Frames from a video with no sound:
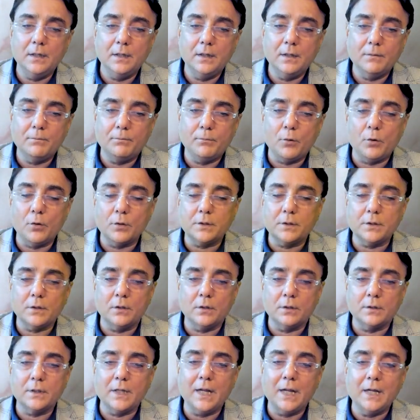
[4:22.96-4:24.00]
port or
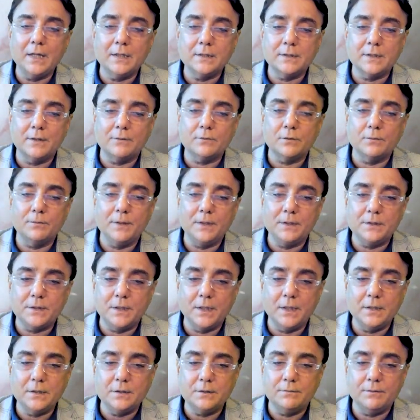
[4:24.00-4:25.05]
the hands have to be
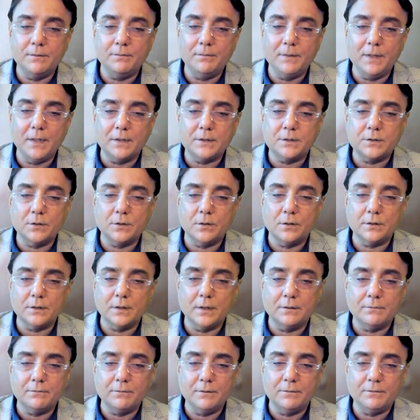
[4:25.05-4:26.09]
changed, we make sure
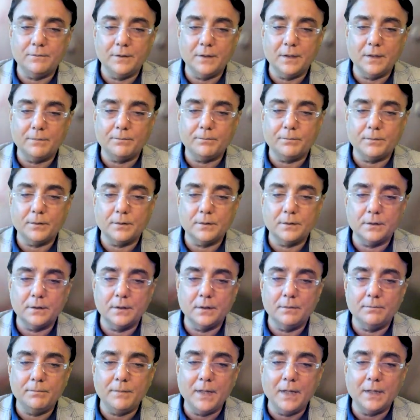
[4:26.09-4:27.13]
that we fill up
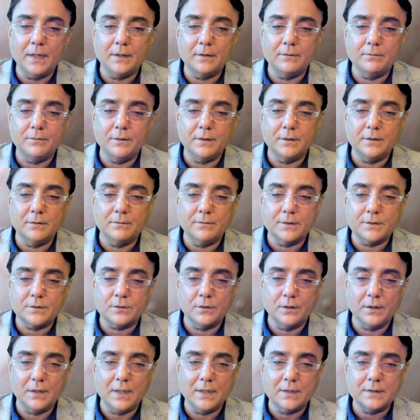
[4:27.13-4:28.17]
the bag with the
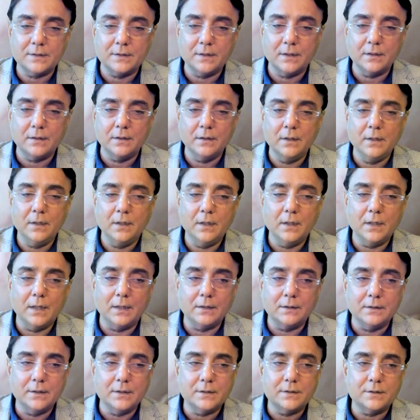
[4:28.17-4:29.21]
viscoelastic.
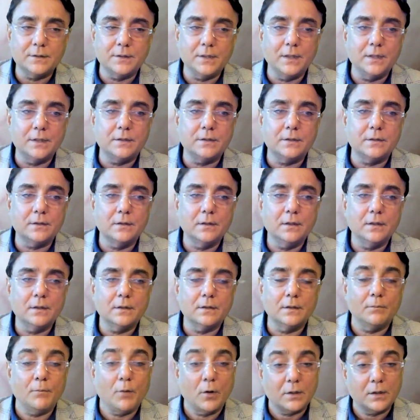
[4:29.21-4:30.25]
At this stage,
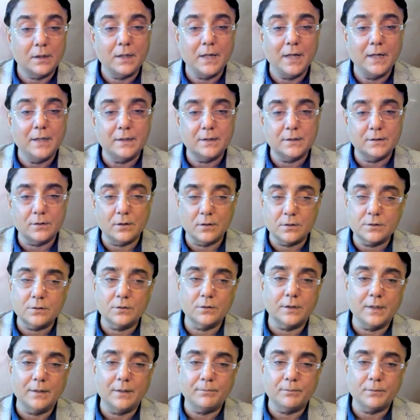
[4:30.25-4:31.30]
the bottle height is also
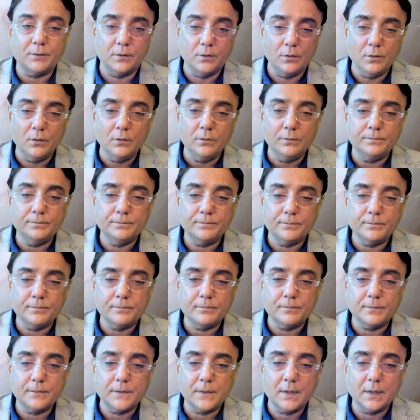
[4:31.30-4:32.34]
kept low,
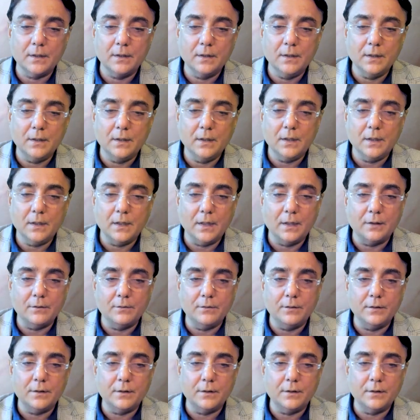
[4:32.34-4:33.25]
and